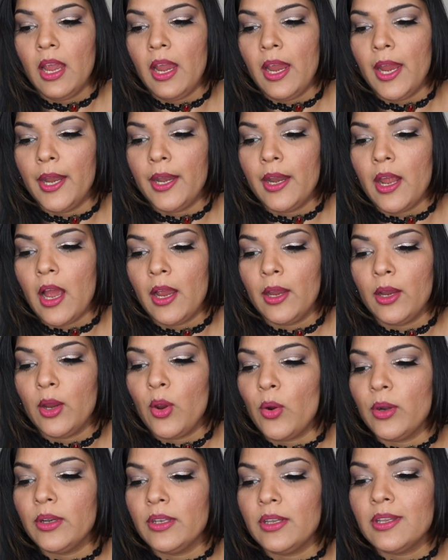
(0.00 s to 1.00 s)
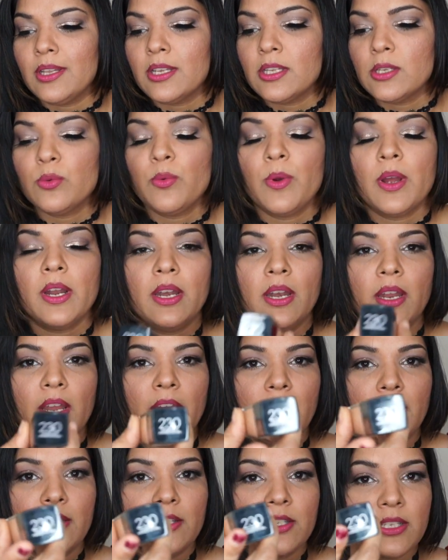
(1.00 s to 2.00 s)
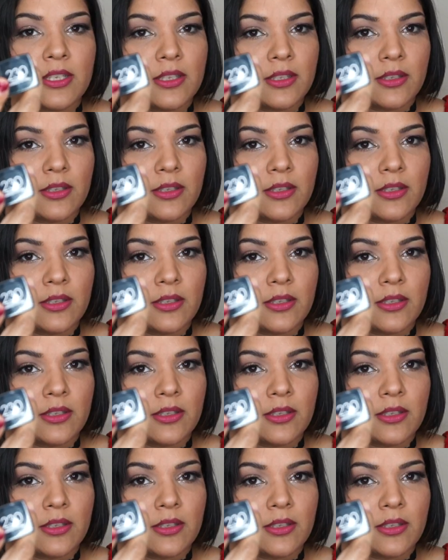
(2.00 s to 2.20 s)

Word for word: and I got this one in